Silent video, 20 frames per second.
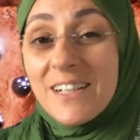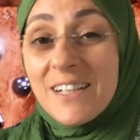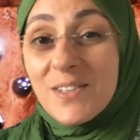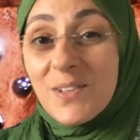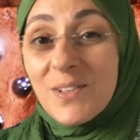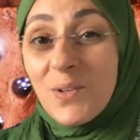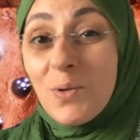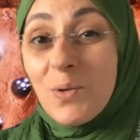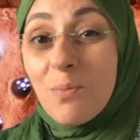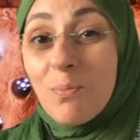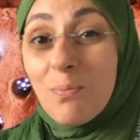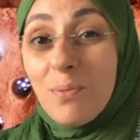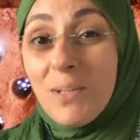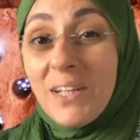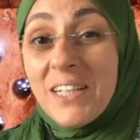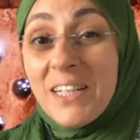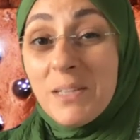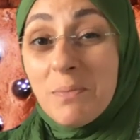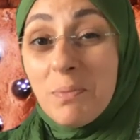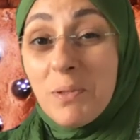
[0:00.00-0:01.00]
So
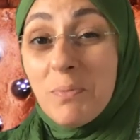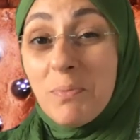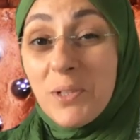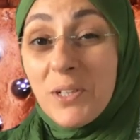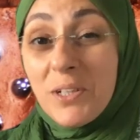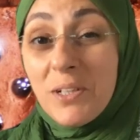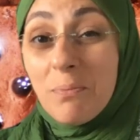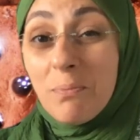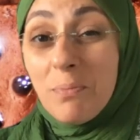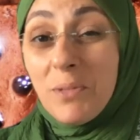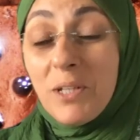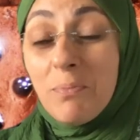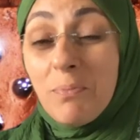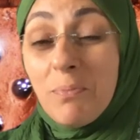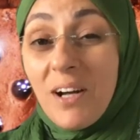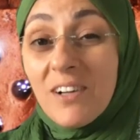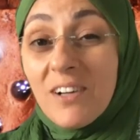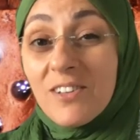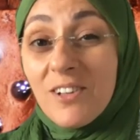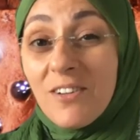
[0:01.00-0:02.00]
please be
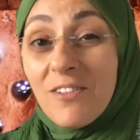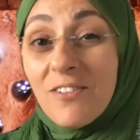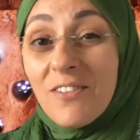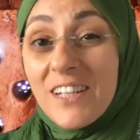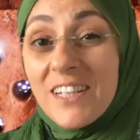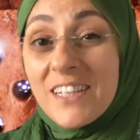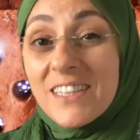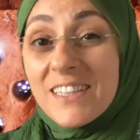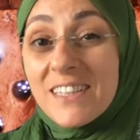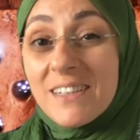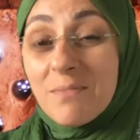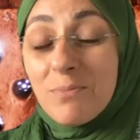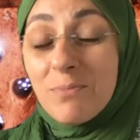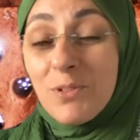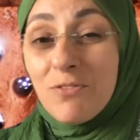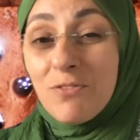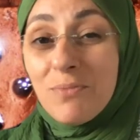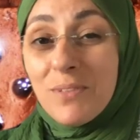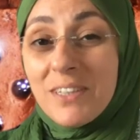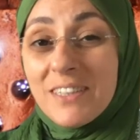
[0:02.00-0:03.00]
part of this
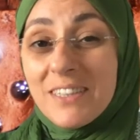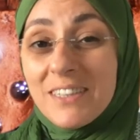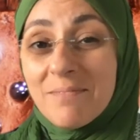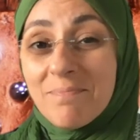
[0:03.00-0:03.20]
movement.